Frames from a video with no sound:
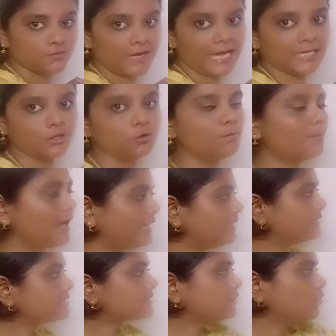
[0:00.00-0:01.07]
value
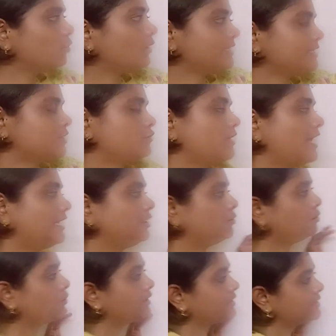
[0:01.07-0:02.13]
minus lowest
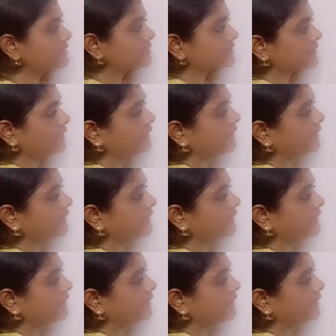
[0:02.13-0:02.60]
value is